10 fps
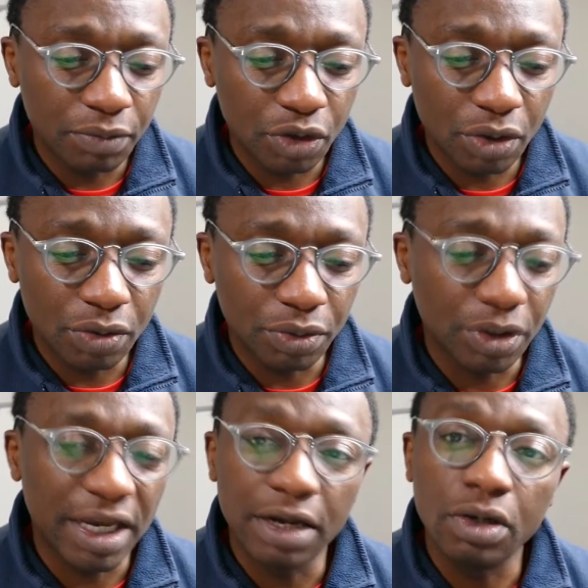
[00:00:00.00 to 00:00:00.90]
So
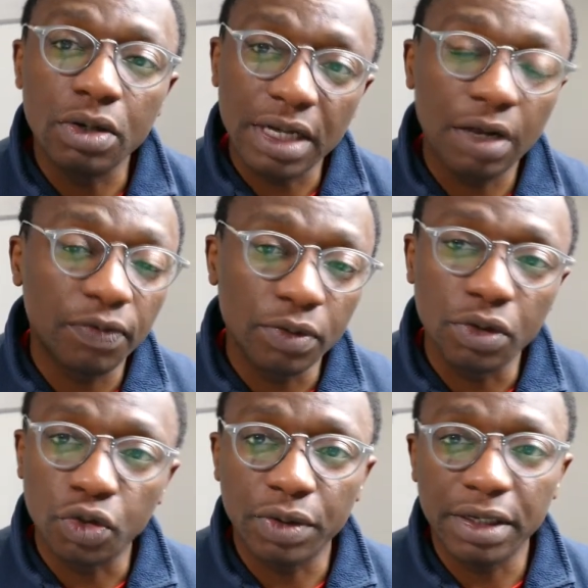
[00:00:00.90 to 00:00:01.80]
yeah, look out for
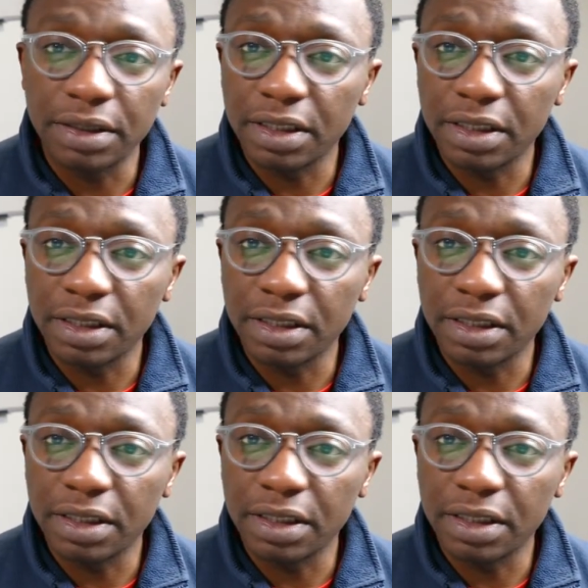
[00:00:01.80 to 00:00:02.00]
those grants.